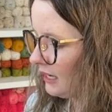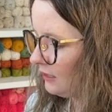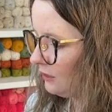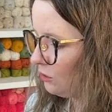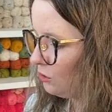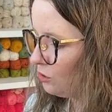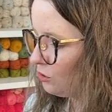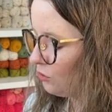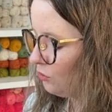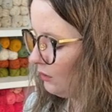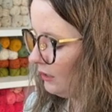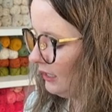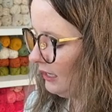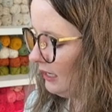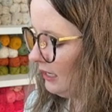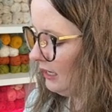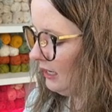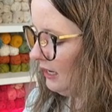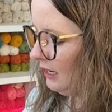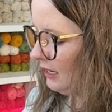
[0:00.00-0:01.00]
and you screw it
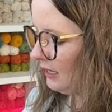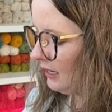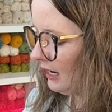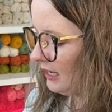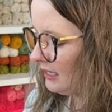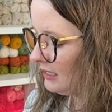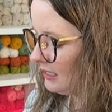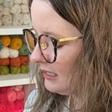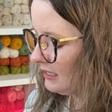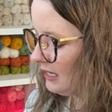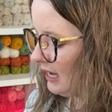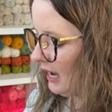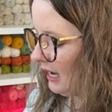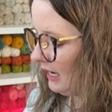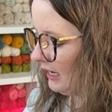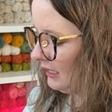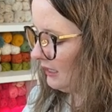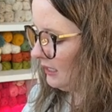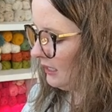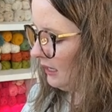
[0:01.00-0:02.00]
in nice and
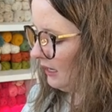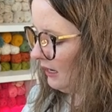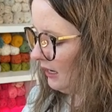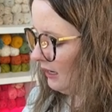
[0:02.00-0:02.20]
tight,